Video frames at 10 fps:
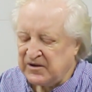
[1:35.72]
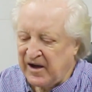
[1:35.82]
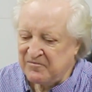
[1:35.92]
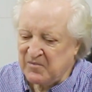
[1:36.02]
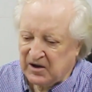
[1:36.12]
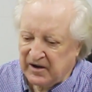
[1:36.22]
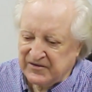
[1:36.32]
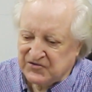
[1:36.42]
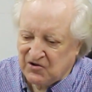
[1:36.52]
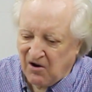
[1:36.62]
Dave
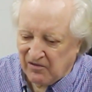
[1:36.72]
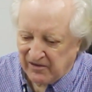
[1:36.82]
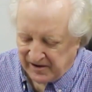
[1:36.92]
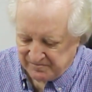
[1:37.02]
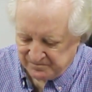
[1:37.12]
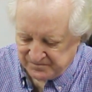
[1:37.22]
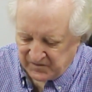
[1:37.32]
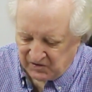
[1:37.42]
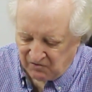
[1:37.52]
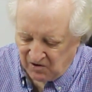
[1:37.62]
McLean's got that.
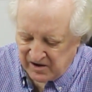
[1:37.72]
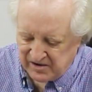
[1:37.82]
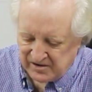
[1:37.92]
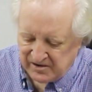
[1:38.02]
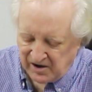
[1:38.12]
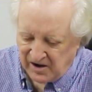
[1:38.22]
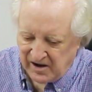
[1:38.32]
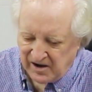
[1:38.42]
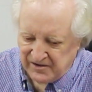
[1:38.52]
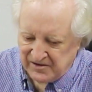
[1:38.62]
Right?
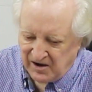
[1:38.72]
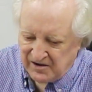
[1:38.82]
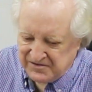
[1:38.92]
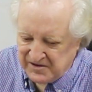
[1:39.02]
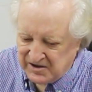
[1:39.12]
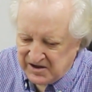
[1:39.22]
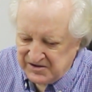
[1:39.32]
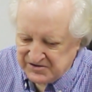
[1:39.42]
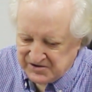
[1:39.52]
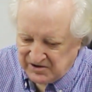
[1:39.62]
I think
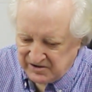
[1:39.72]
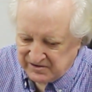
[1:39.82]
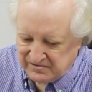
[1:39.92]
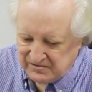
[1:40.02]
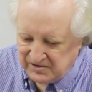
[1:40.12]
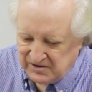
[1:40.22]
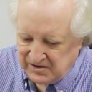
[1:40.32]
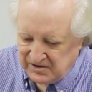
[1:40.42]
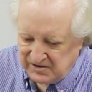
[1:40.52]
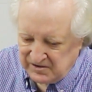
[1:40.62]
he's like
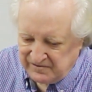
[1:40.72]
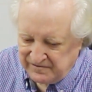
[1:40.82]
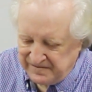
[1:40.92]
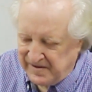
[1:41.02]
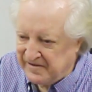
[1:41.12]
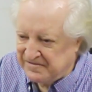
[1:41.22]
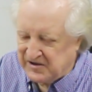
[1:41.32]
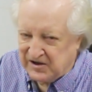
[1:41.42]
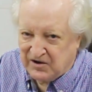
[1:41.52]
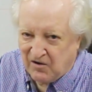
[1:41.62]

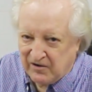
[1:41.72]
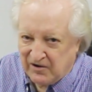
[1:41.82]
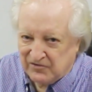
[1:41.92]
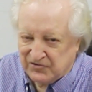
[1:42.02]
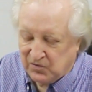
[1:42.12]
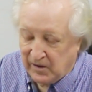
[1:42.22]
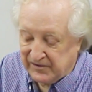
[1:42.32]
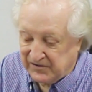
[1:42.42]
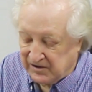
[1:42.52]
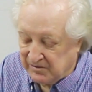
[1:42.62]
50 going on
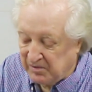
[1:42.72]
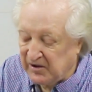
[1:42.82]
20.